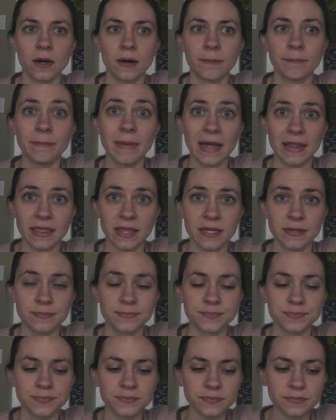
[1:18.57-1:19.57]
method,
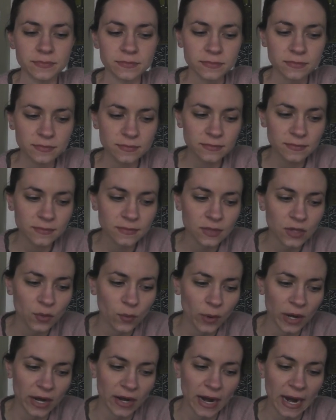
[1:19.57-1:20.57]

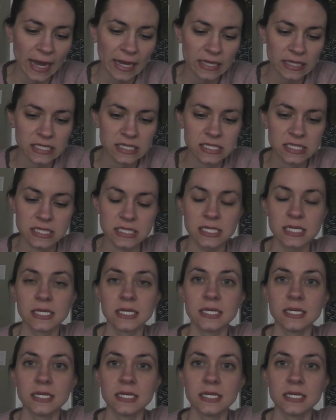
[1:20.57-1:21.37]
where Alice